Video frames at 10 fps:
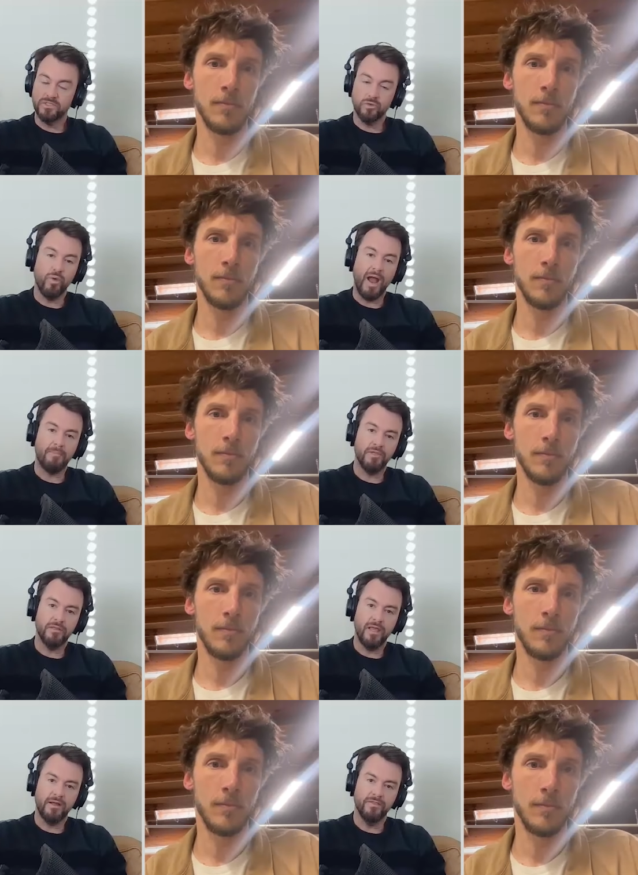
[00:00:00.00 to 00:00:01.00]
Speaker 1: does the wrap
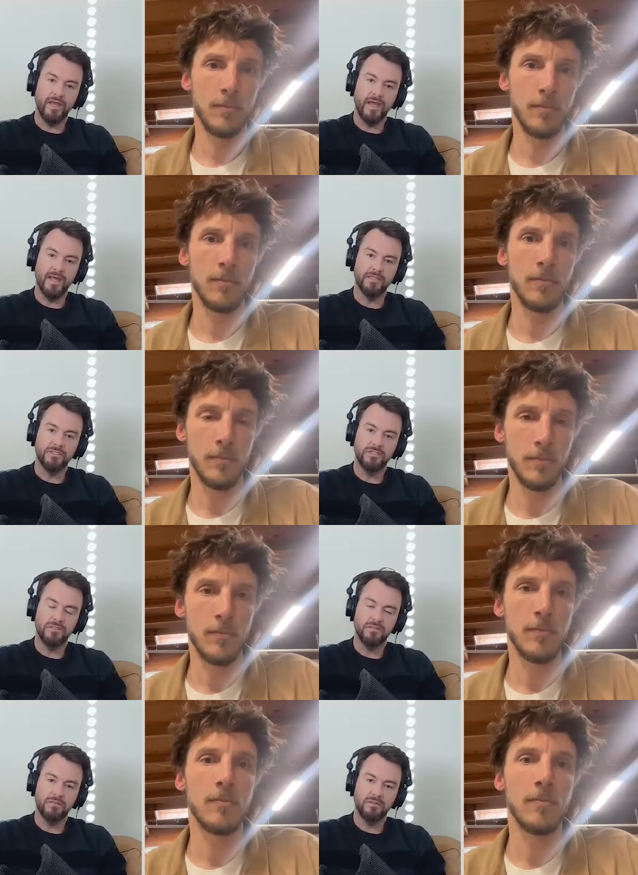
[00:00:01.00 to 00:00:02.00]
look like on the
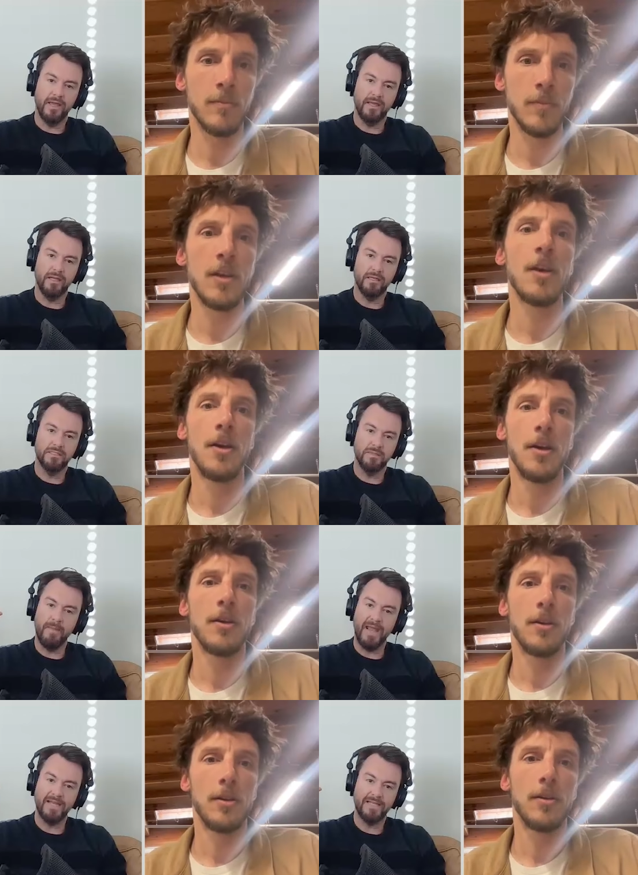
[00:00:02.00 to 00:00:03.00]
edge? Like, does it
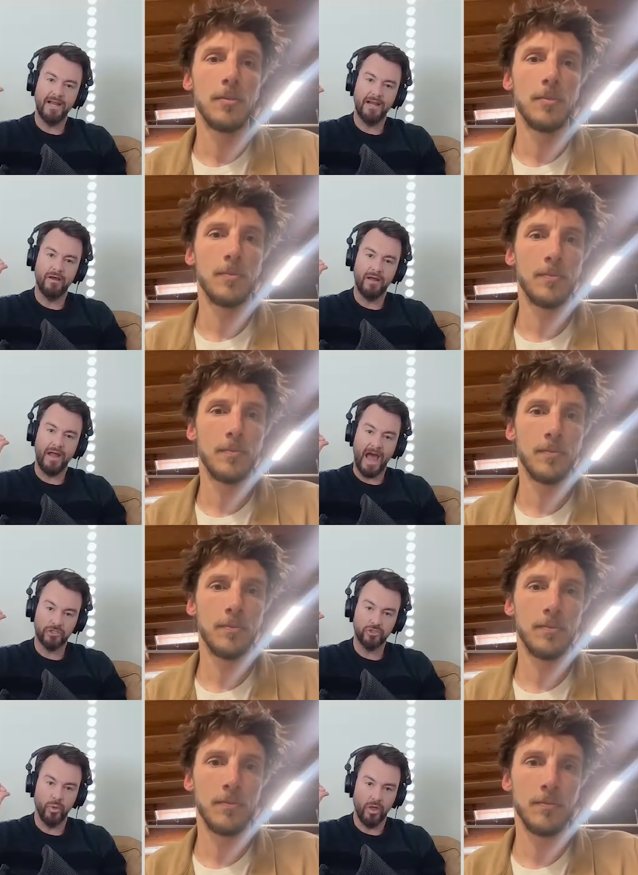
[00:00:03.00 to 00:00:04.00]
maintain an
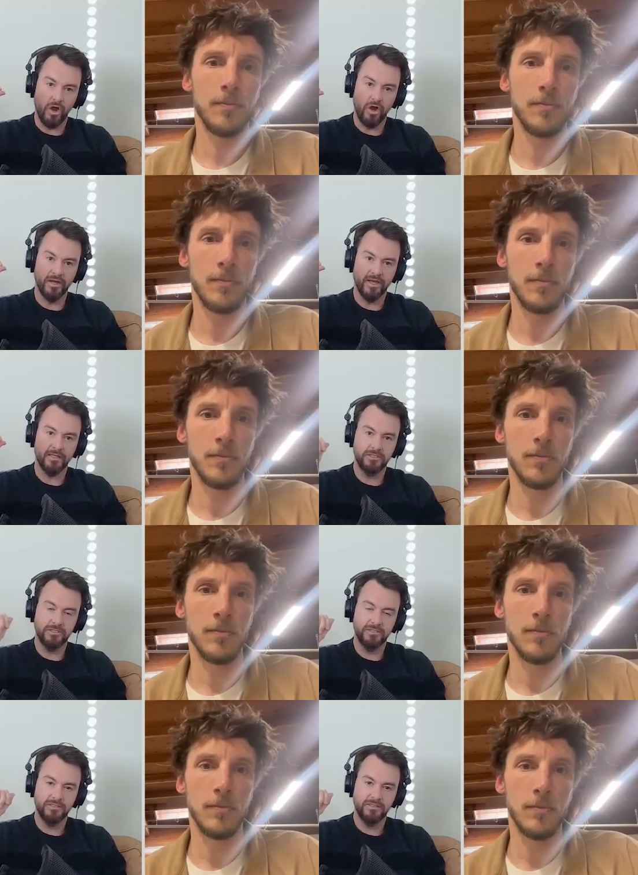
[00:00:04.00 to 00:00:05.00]
actual hard
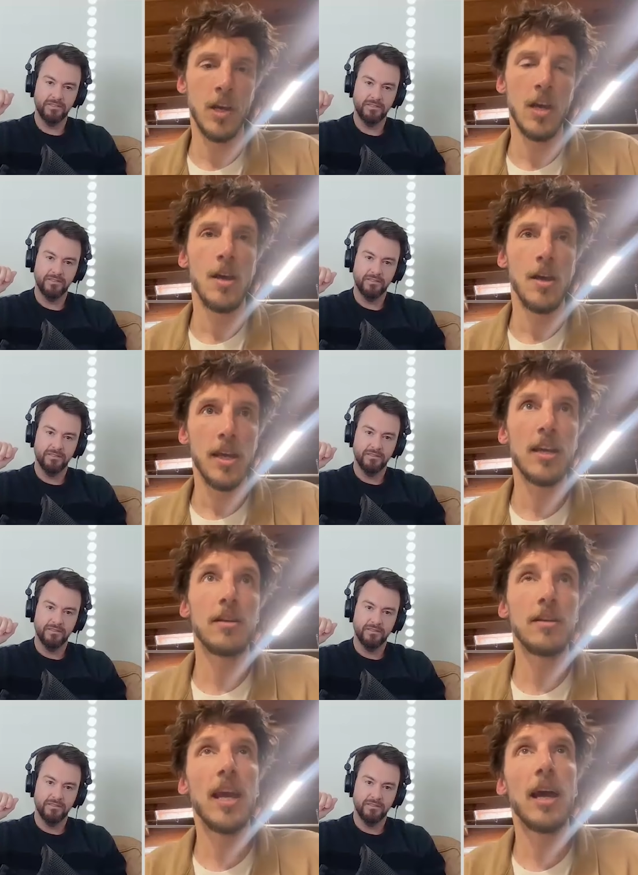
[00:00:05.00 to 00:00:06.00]
edge?
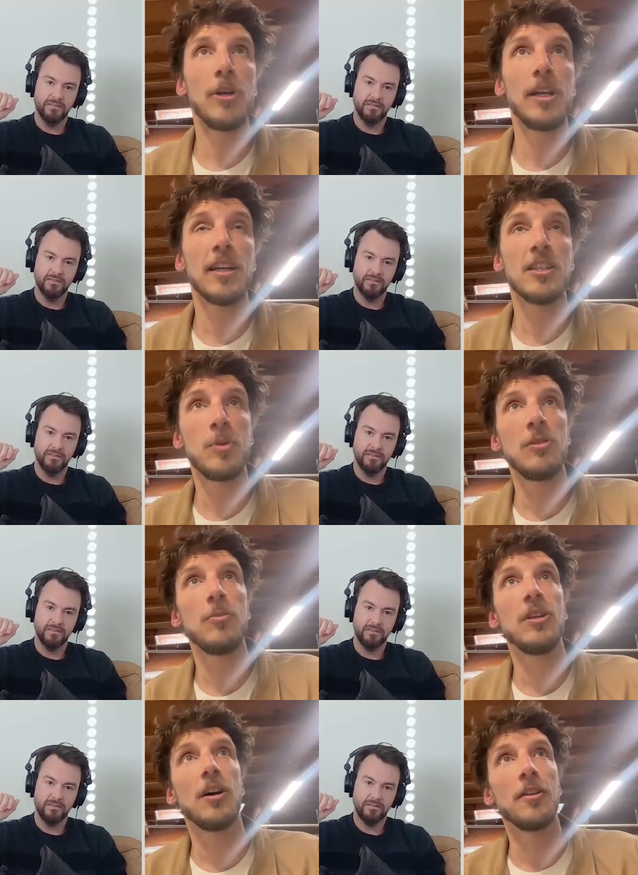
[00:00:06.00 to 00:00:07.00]
Speaker 2: Yeah, we get a speed
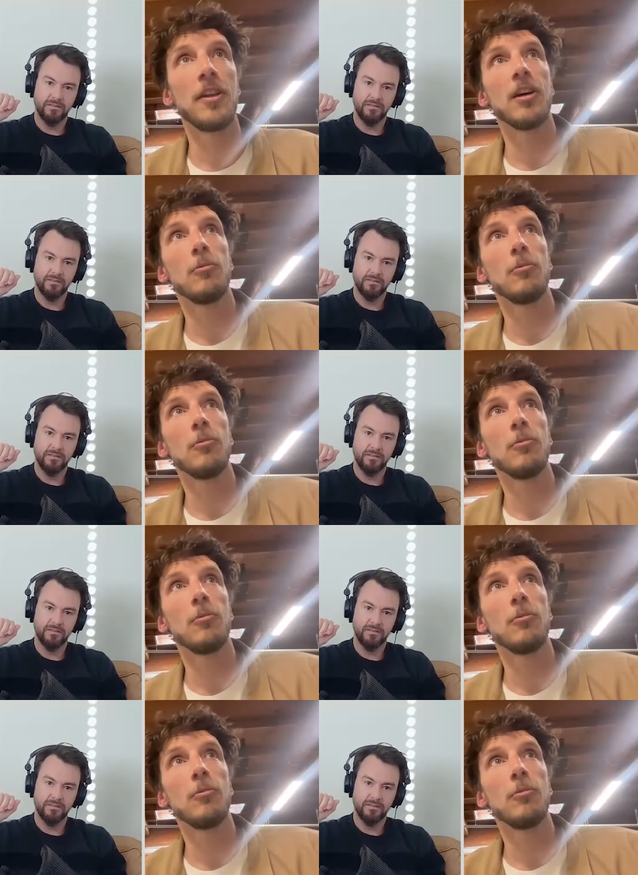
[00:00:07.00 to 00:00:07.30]
bead on there.